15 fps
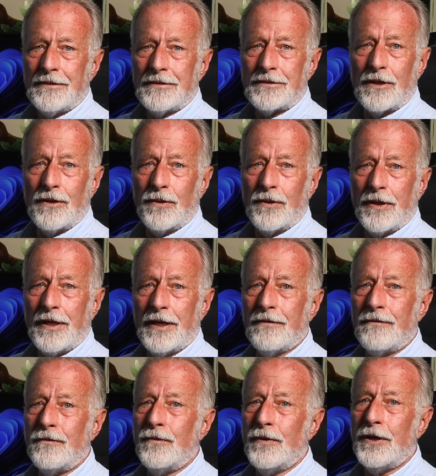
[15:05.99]
So
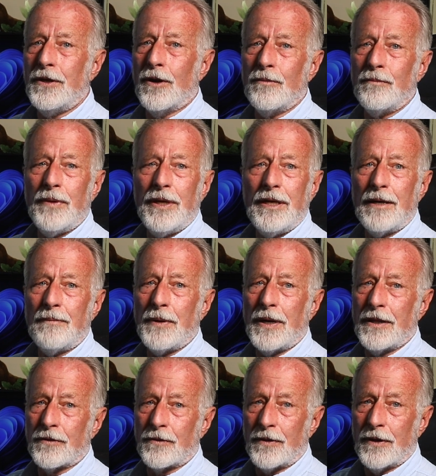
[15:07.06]
if we don't meet up
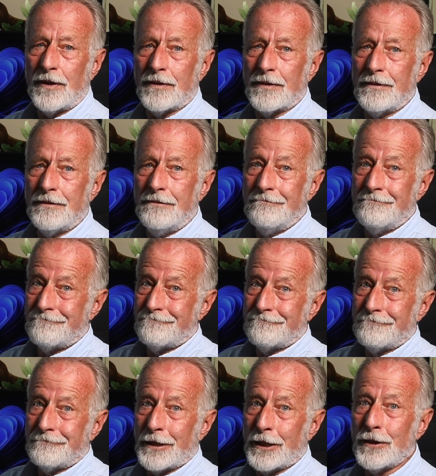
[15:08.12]
on the road,
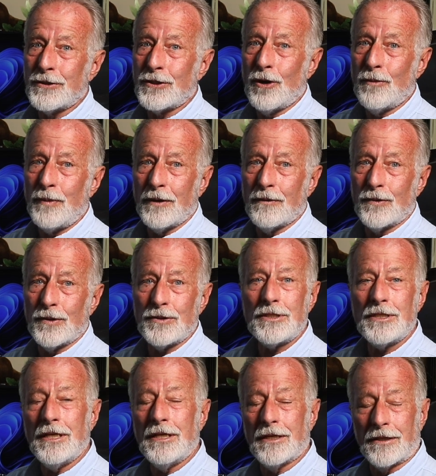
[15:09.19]
here's hoping we'll
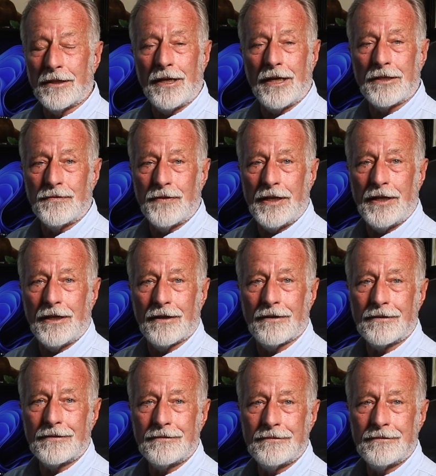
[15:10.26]
see you on the next video.